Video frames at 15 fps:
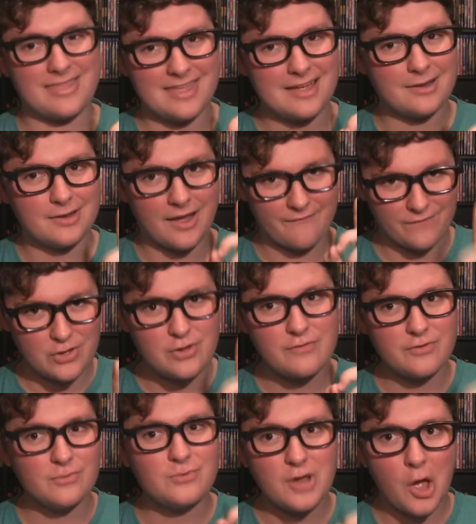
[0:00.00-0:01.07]
I think a few
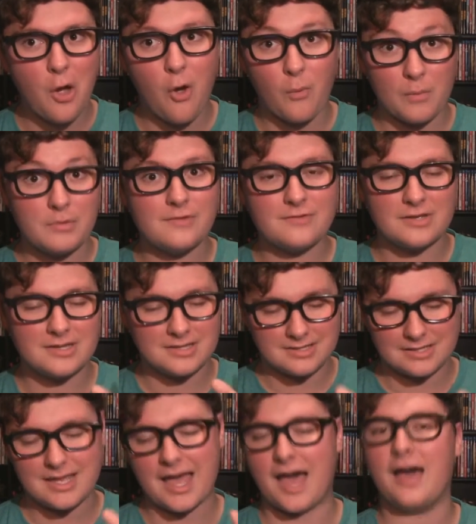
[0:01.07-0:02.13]
of you know what
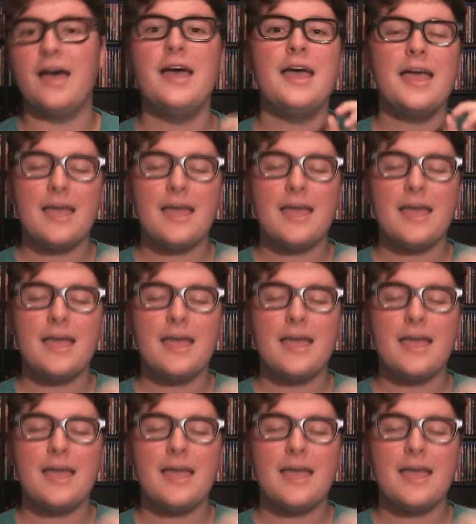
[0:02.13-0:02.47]
movie, yeah.